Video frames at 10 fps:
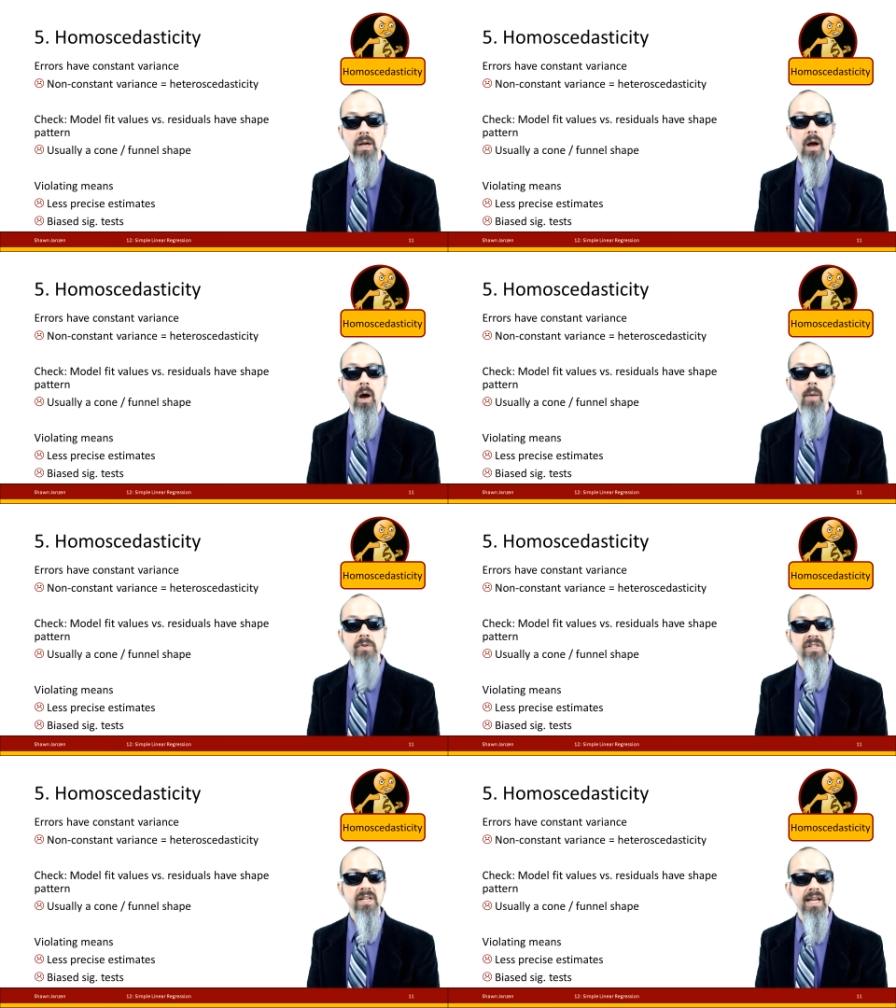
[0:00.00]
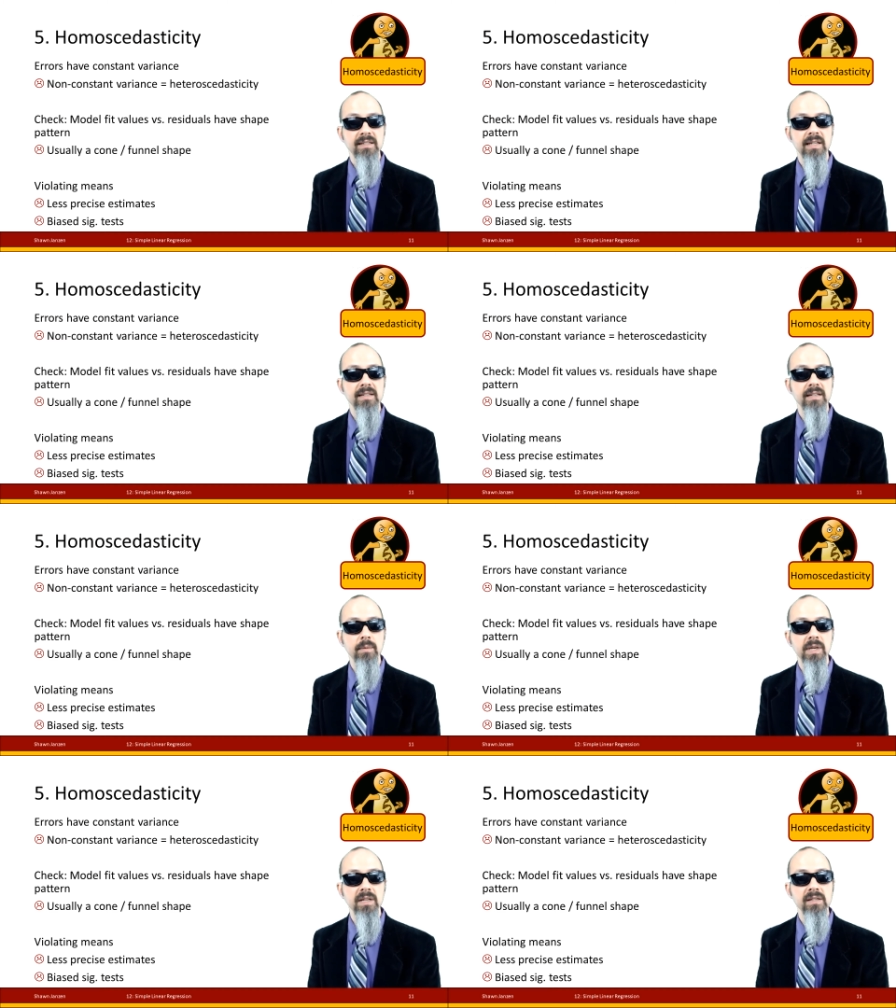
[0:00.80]
Homoscedasticity
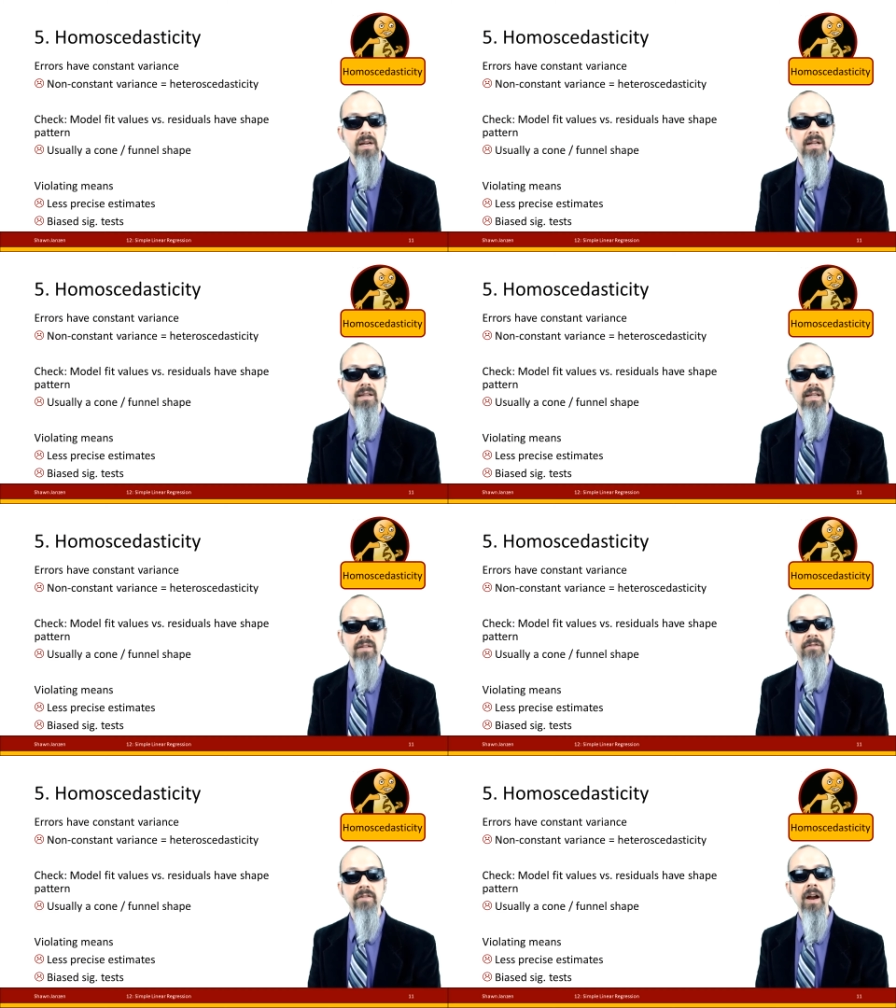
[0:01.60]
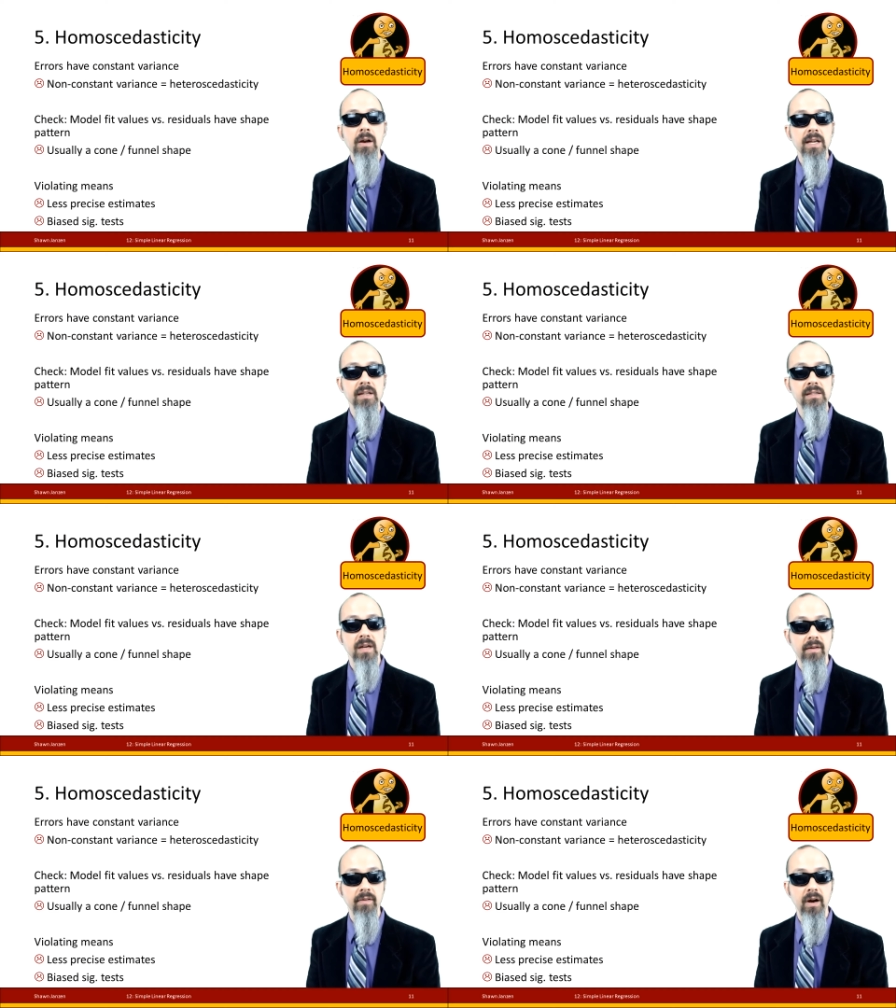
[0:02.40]
means that the variance
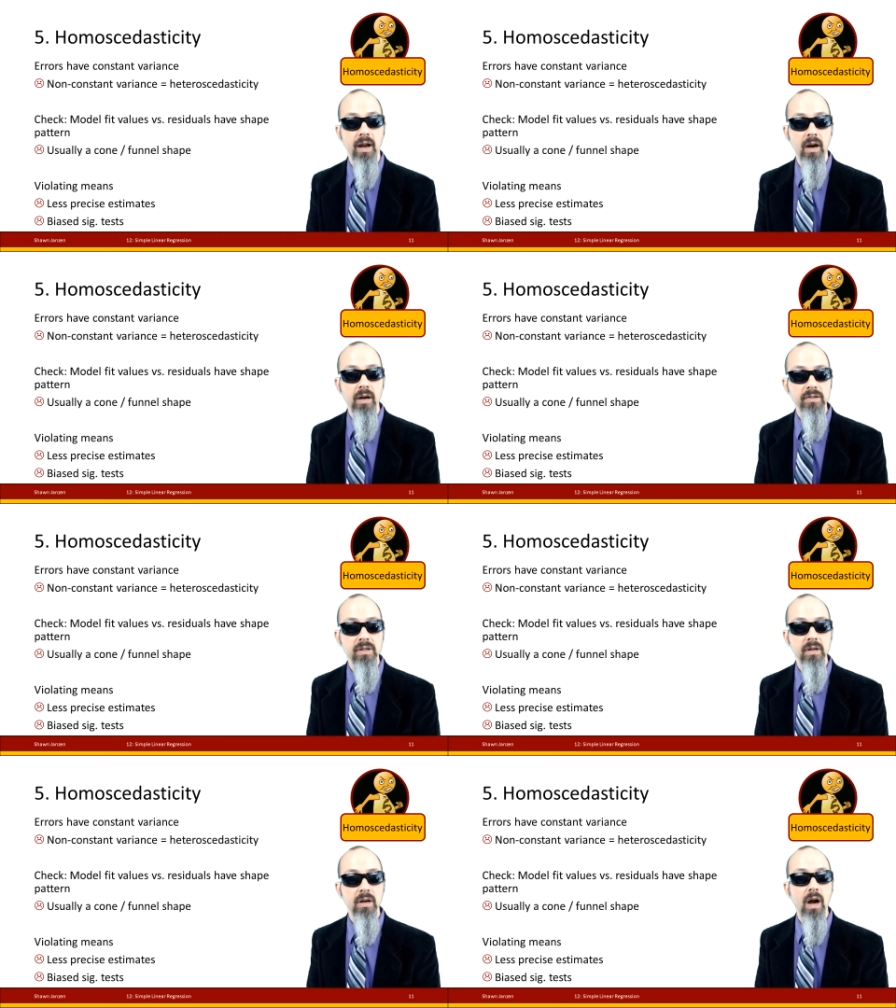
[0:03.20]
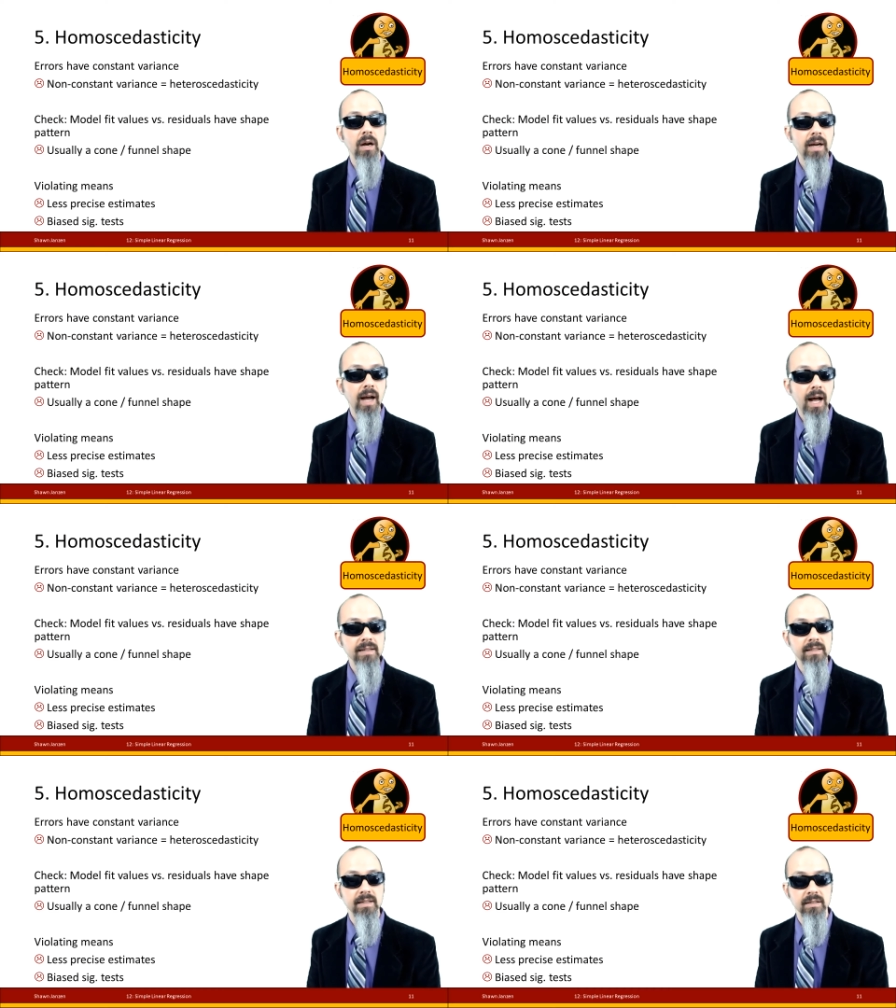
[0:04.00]
of our errors are
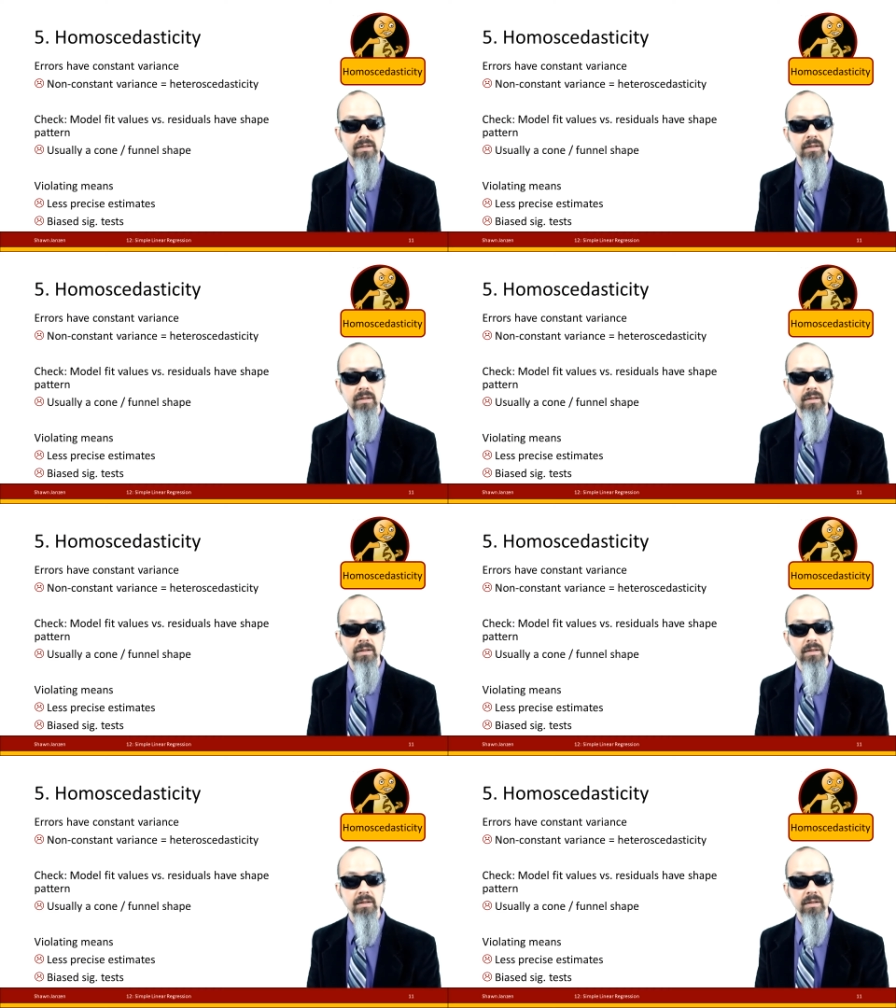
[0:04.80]
constant.